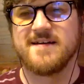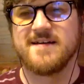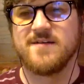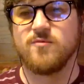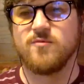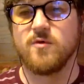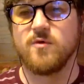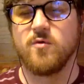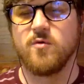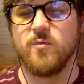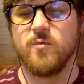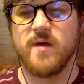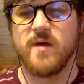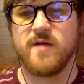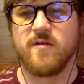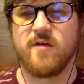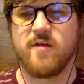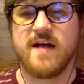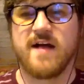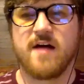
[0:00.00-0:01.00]
Well, we'll be on
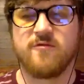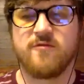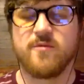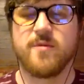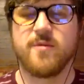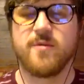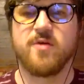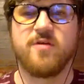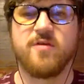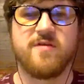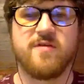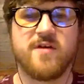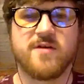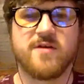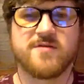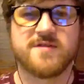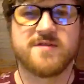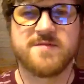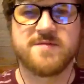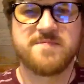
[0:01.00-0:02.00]
the lookout for both of
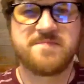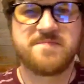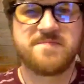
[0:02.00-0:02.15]
those.